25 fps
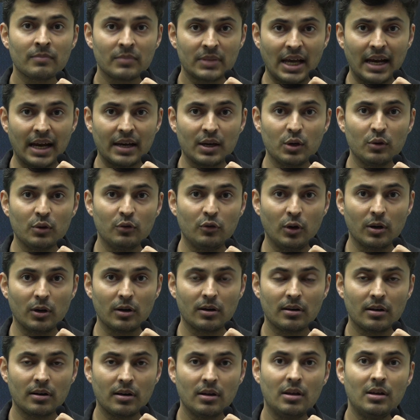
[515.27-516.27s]
Thank you
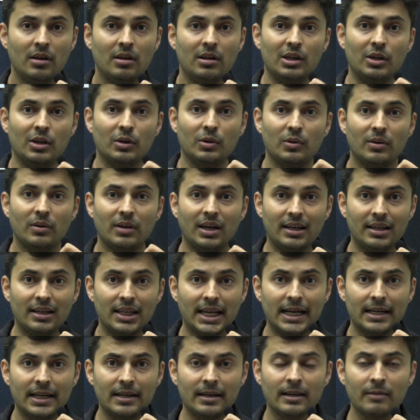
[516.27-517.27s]
for,
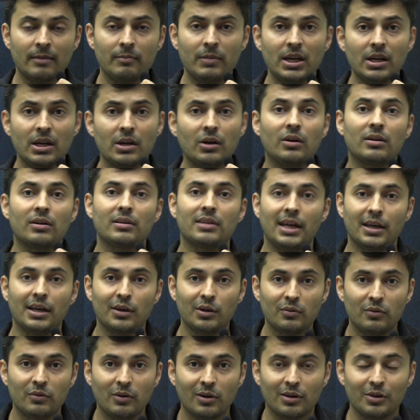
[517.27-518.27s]
enlightening me, or thank
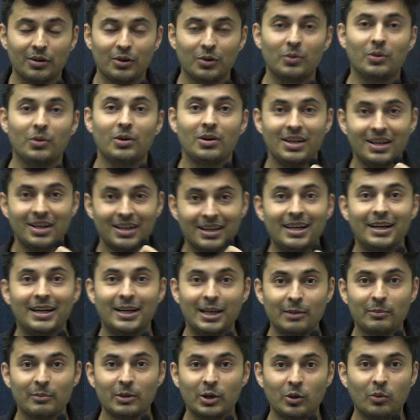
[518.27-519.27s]
you for,
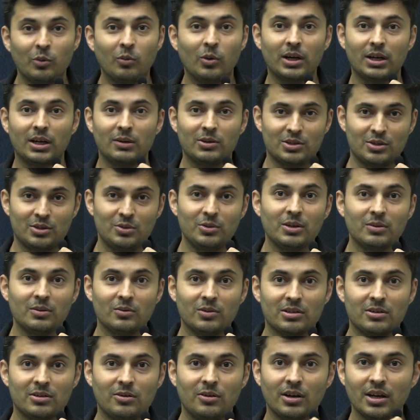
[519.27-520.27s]
letting me know what I was doing
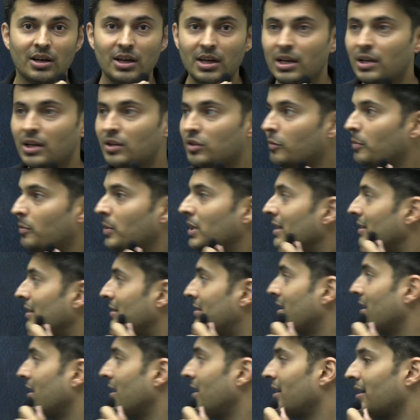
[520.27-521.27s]
was wrong. So
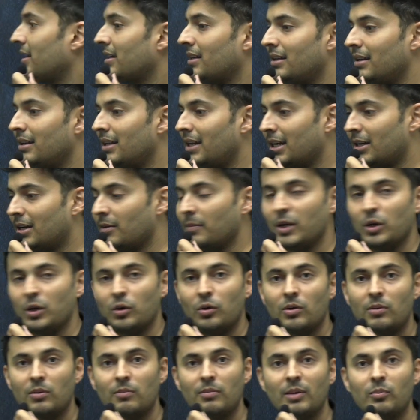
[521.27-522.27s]
please let me
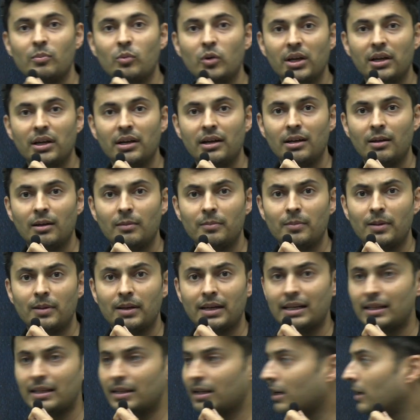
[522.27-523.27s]
know by putting it up
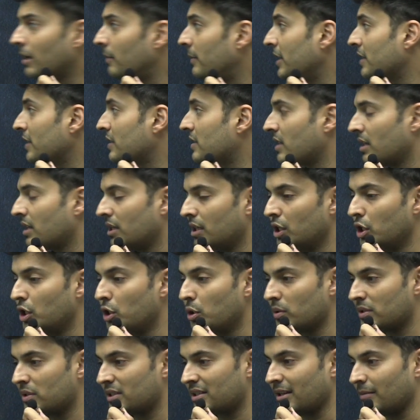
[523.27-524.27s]
in the comments.
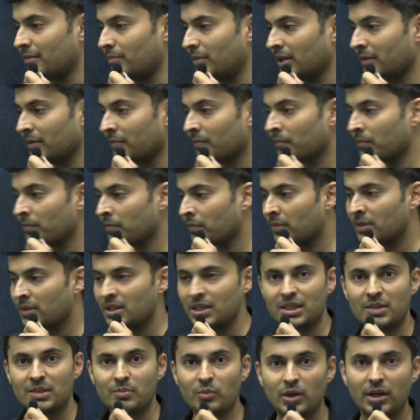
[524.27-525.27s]
No skipping.
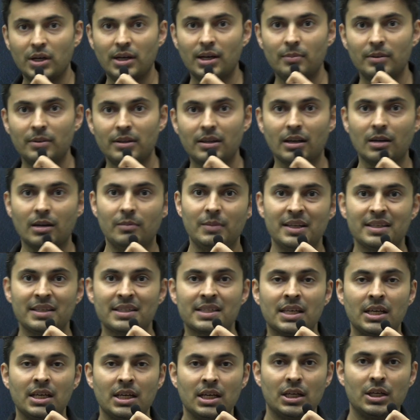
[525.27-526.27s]
Just put it up in the
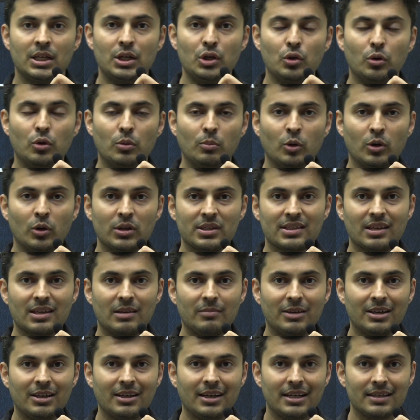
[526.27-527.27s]
comments. No more
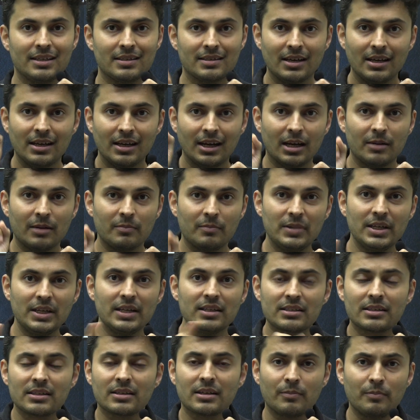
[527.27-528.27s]
skipping, guys. And
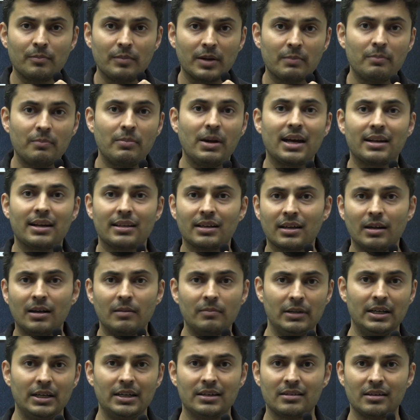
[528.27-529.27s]
please prepare the
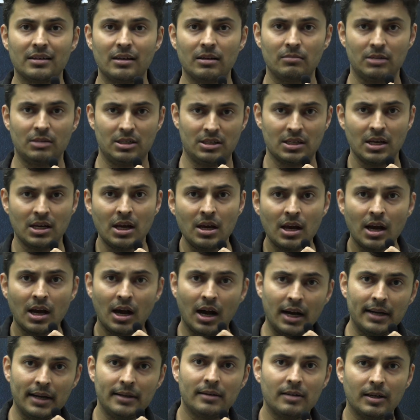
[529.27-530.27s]
complete syllabus.
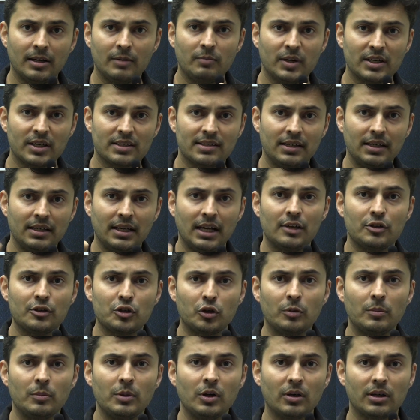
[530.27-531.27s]
100%
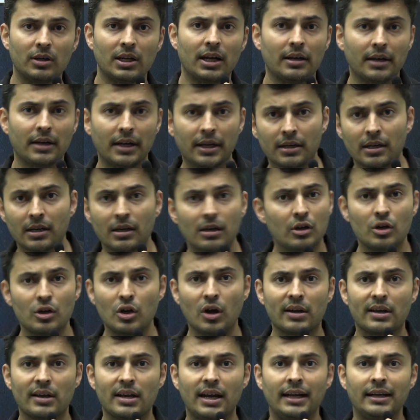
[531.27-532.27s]
should be your target,
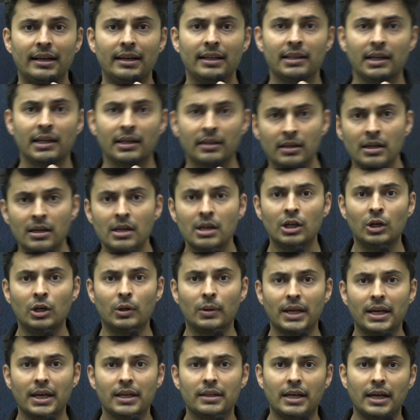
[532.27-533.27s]
not 99.
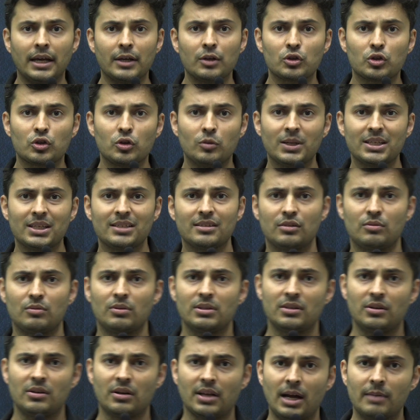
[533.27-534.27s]
Okay. Thank you so much. This
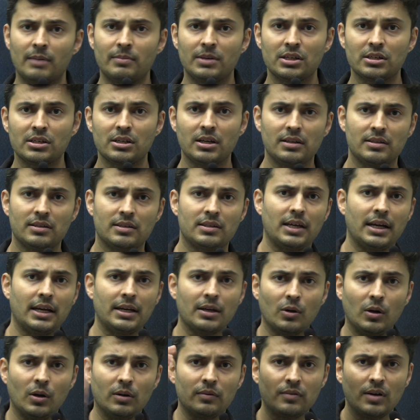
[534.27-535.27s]
was your Captain Shreyas
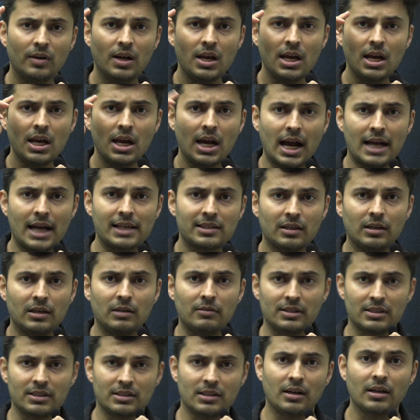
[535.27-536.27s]
signing off. Hasta la
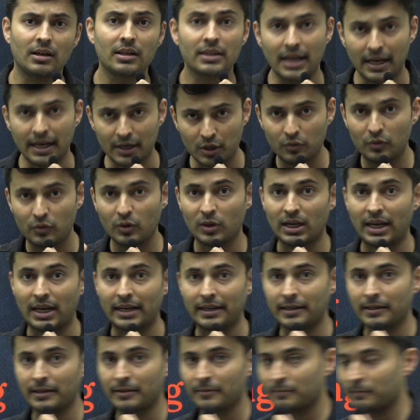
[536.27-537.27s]
vista. Thank you for
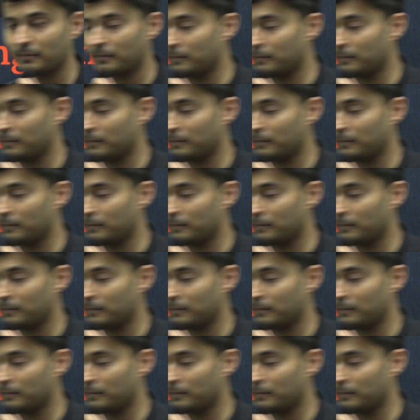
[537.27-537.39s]
liking.